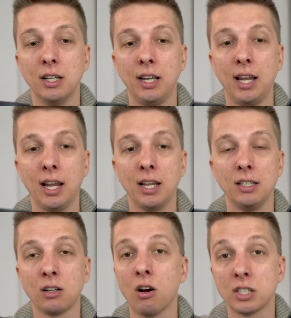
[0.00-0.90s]

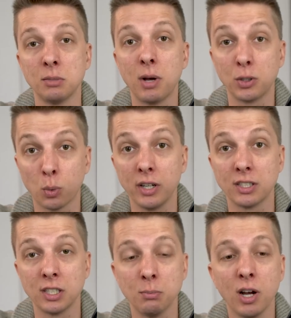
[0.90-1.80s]
and costs about twice
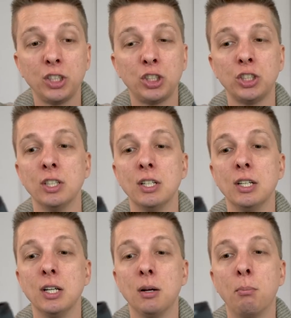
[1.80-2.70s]
as much.
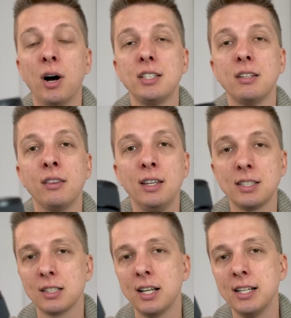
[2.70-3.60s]
But
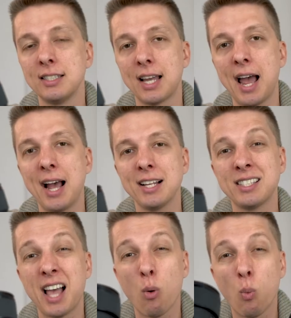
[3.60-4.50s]
this lens has
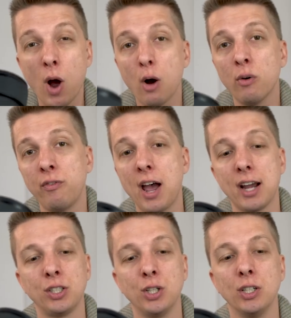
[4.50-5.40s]
that wow
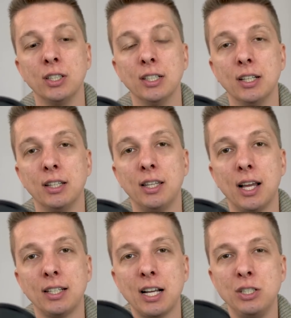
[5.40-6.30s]
factor
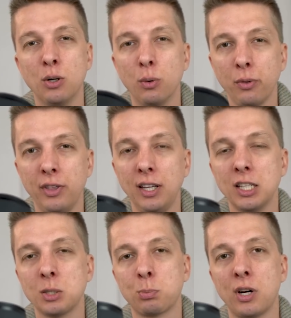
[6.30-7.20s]
that I don't think
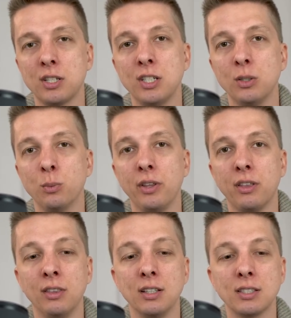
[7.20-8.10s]
is present with
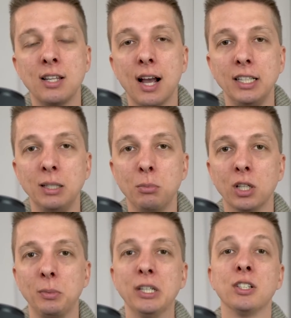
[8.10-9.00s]
this
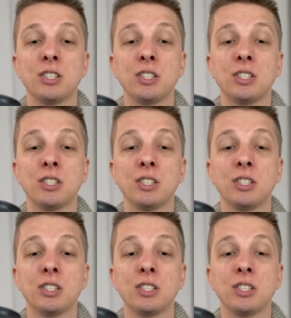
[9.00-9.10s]
90mm. It's